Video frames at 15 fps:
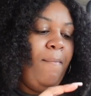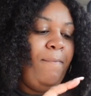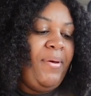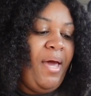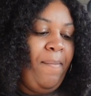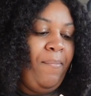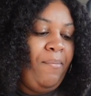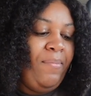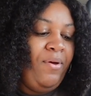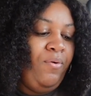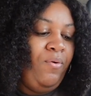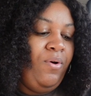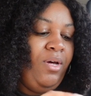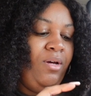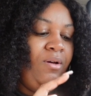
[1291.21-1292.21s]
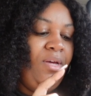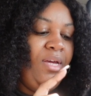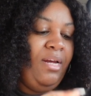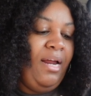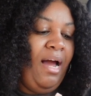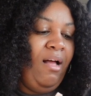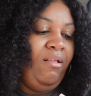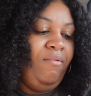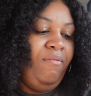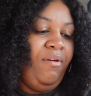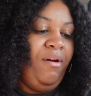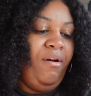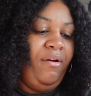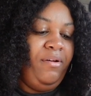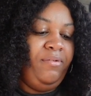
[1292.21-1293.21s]
Peppermint oil and aloe
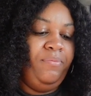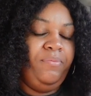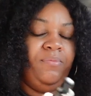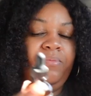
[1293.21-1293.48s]
vera.